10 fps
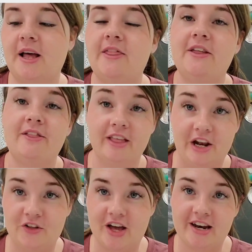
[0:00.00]
and then
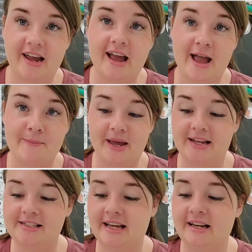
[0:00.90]
later that night I
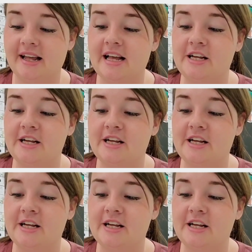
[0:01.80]
baked it